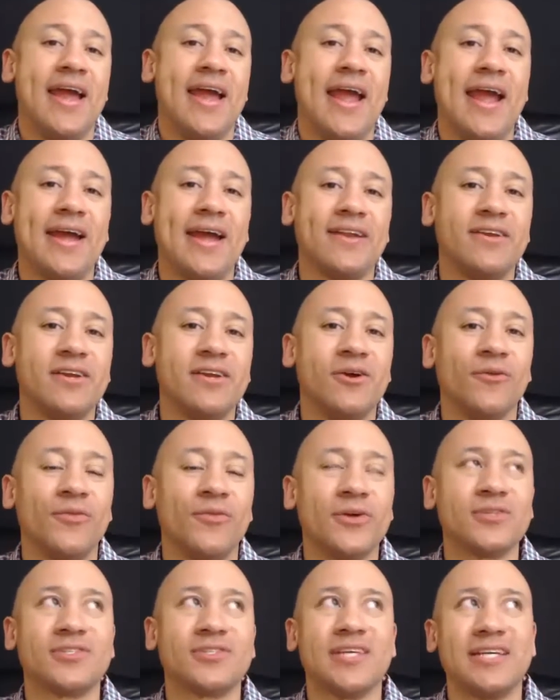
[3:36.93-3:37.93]
And, you know,
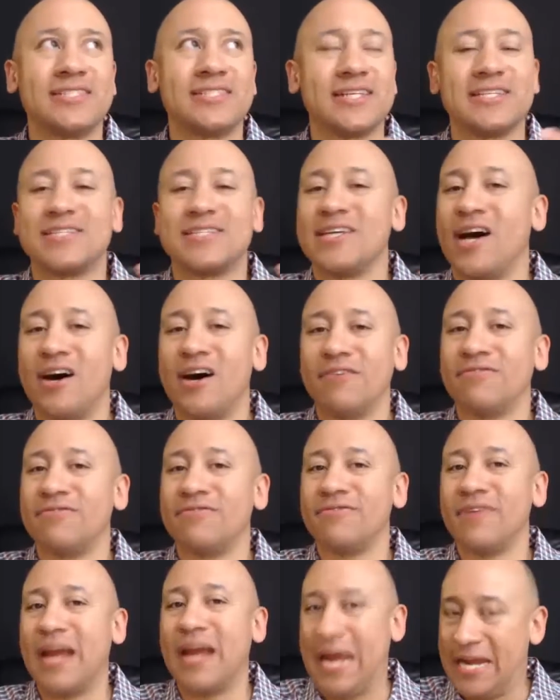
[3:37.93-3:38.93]
it's a
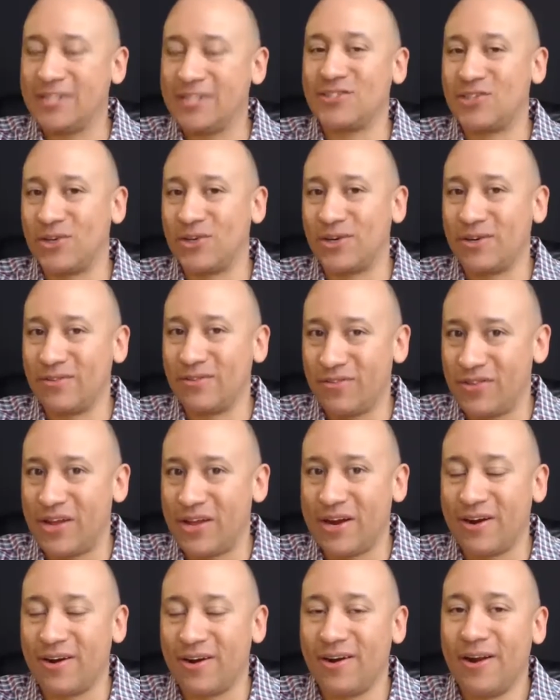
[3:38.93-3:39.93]
tough answer
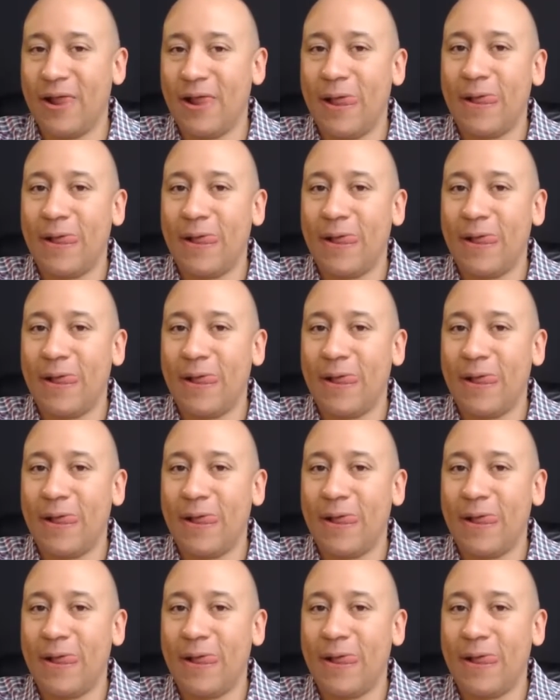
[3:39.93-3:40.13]
there,